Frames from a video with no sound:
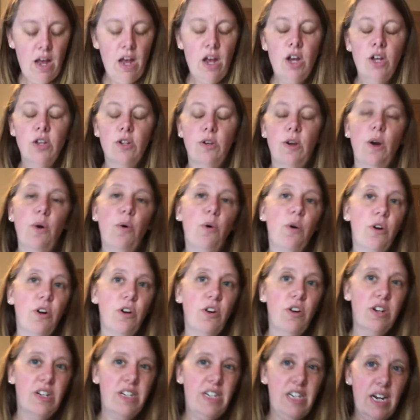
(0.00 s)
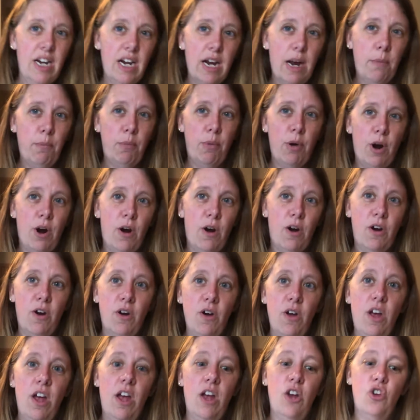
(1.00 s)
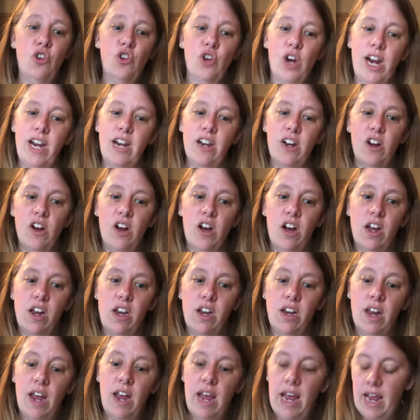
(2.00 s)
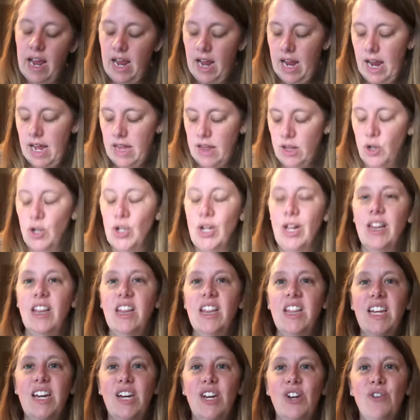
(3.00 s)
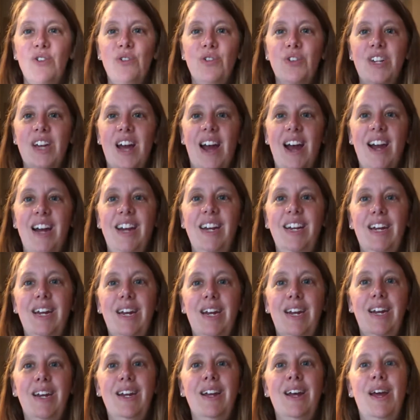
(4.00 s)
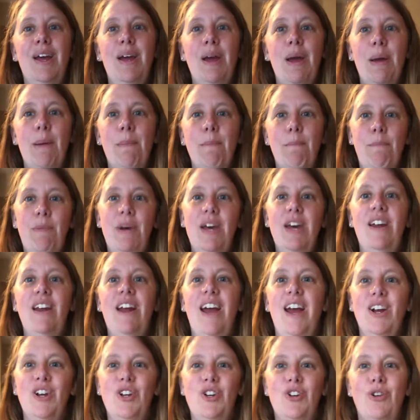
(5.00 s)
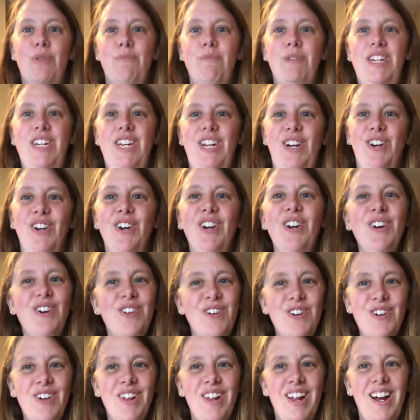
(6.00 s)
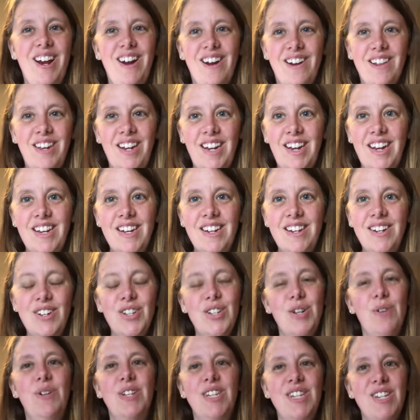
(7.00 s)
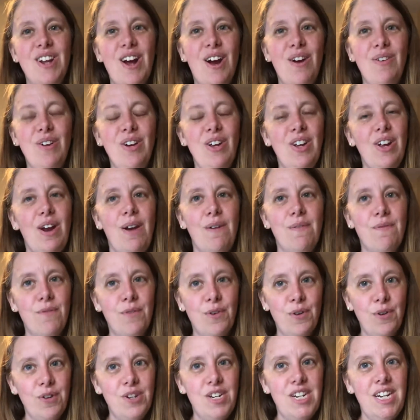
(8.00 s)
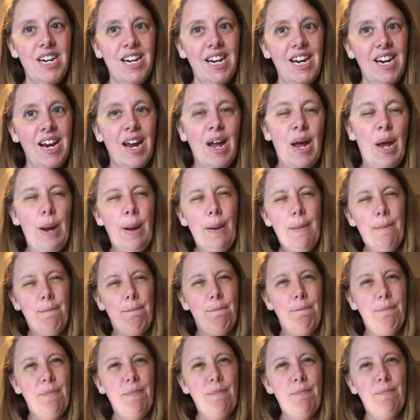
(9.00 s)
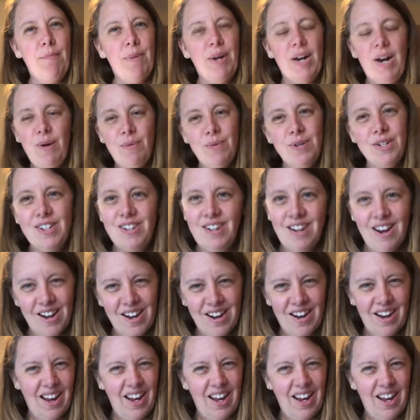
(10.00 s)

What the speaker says: So I ordered a D cup bra, tried it on. There's a little tiny bit extra material like on the end, so it's not really a full D, but I was done.